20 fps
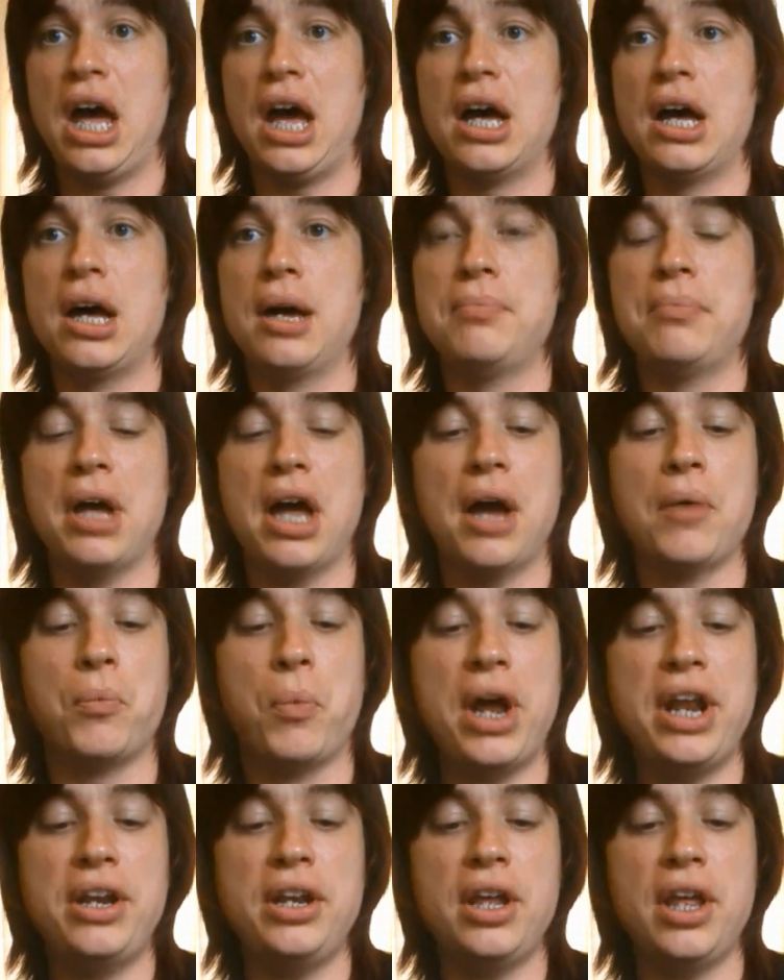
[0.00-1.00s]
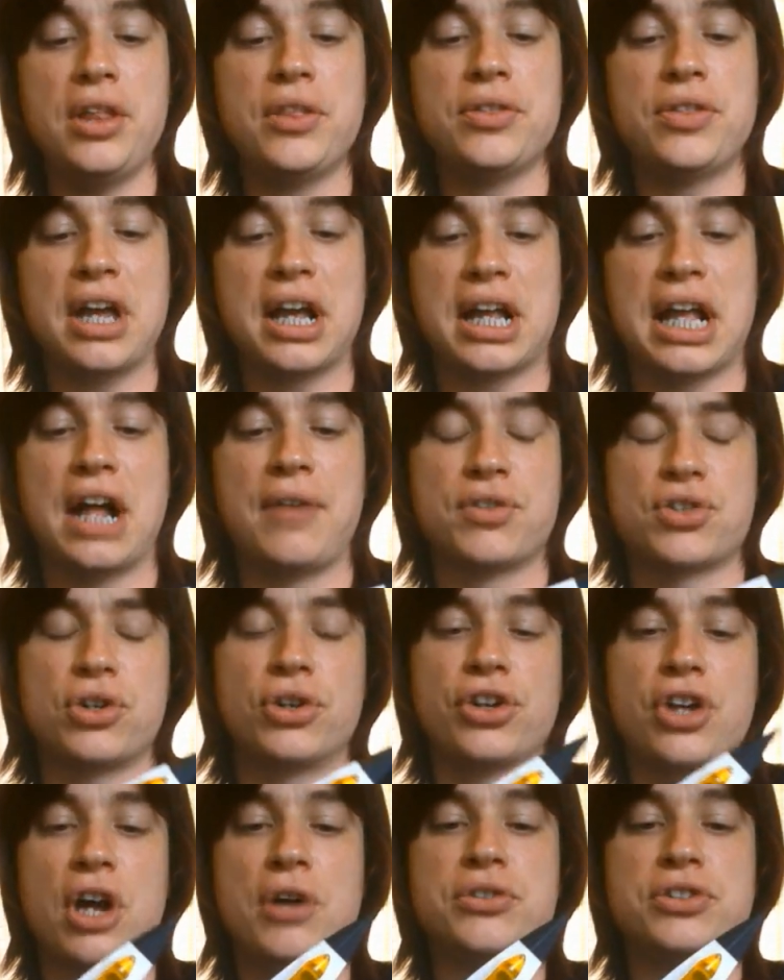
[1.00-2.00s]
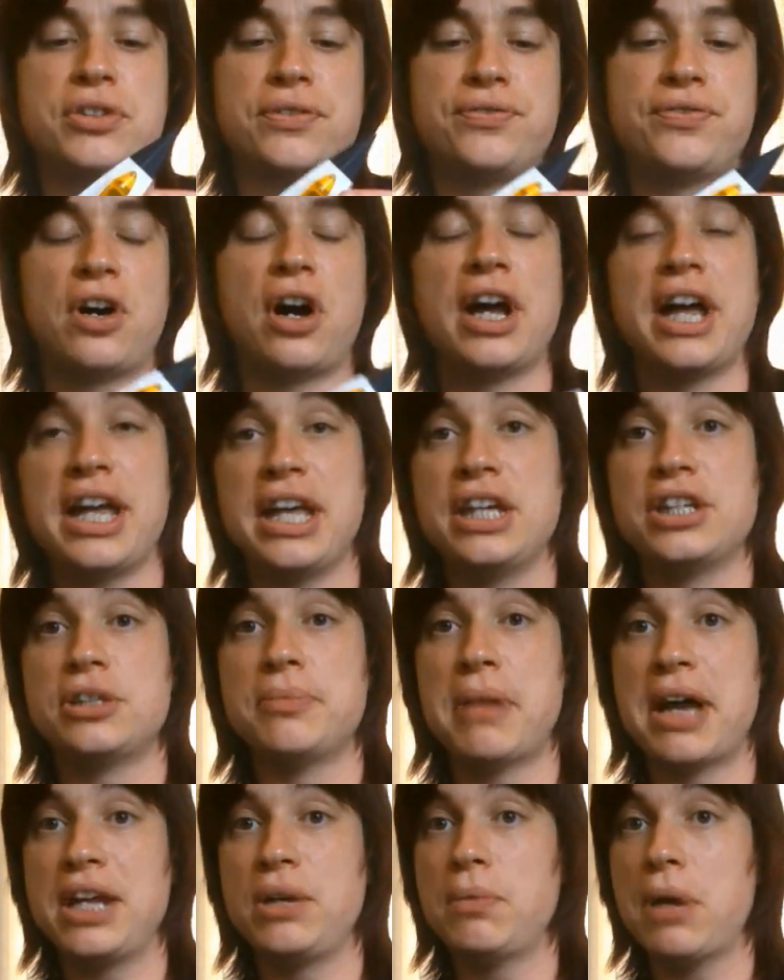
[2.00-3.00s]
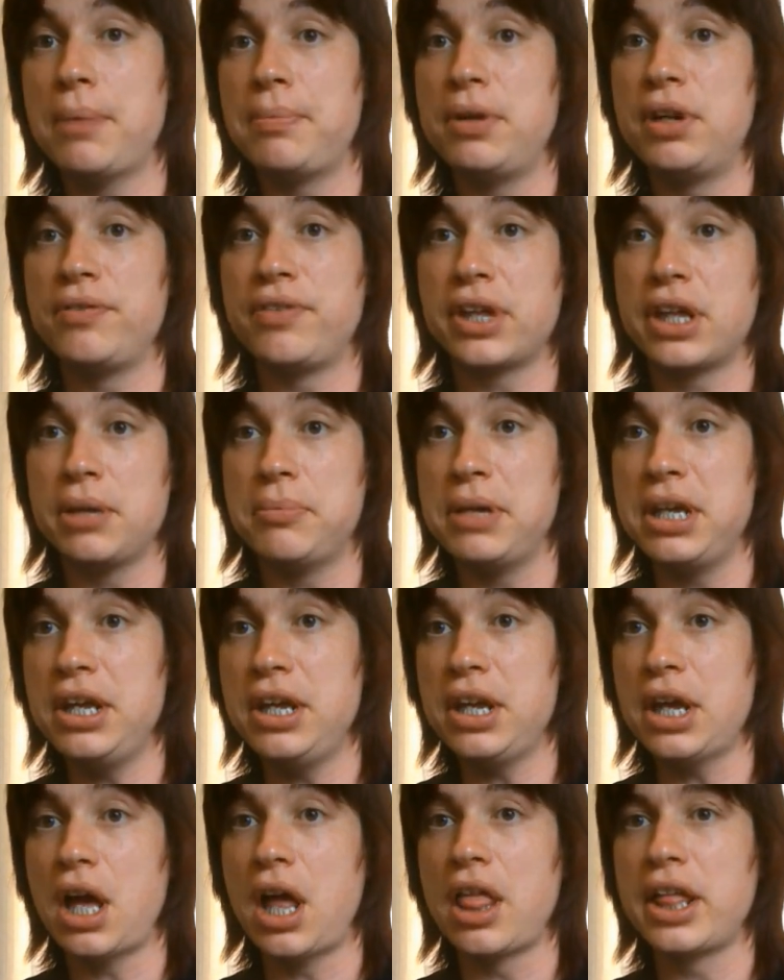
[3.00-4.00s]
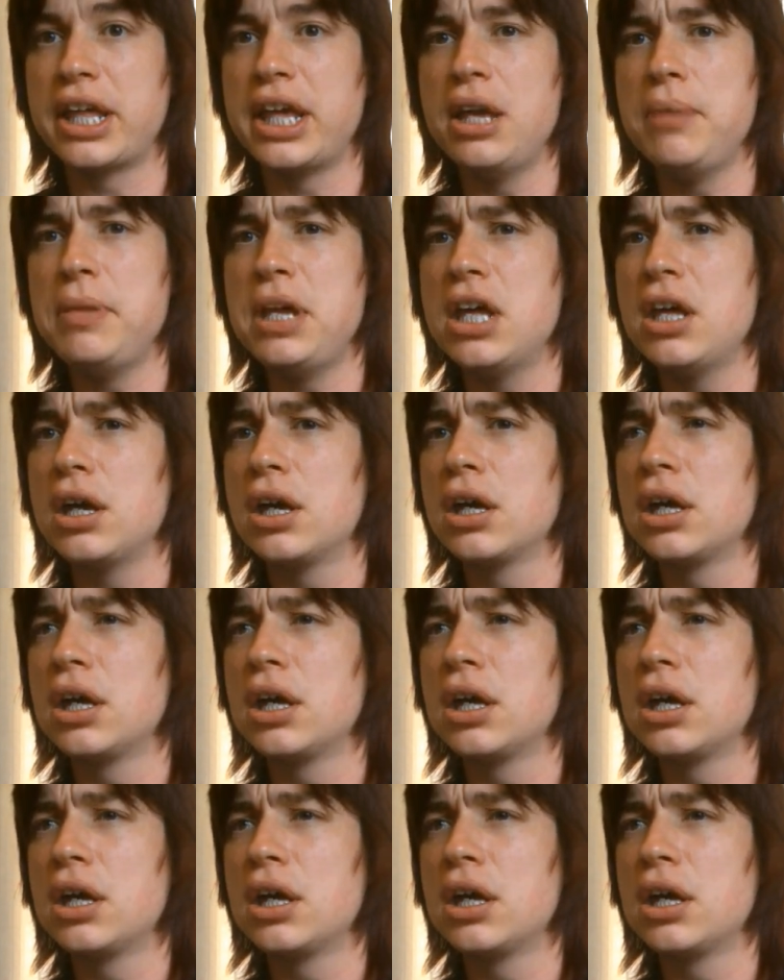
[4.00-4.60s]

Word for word: Um, when the Galvatron goes to fire his main weapon of the Kimi- Kimia,